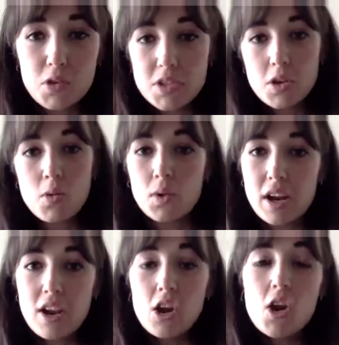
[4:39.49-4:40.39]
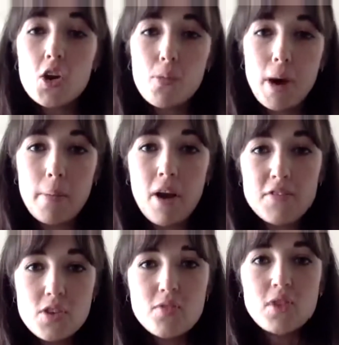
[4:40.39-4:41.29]
So you want to look at your pumpkin
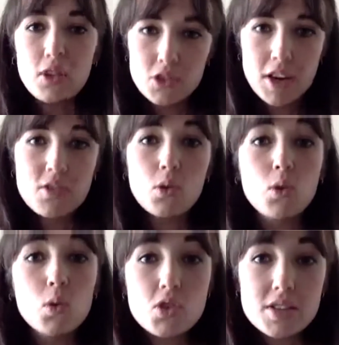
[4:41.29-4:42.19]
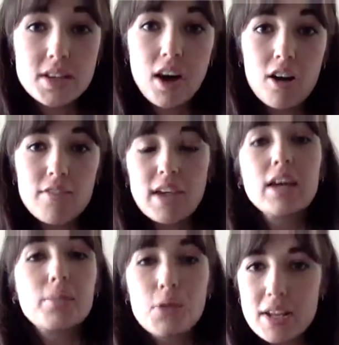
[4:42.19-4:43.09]
after you've got done your gorgeous carving
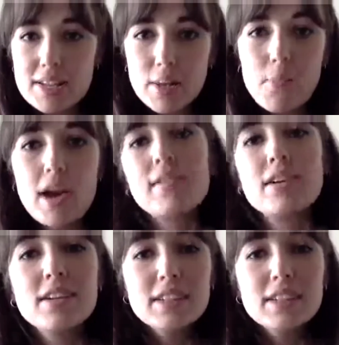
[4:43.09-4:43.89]
and put it somewhere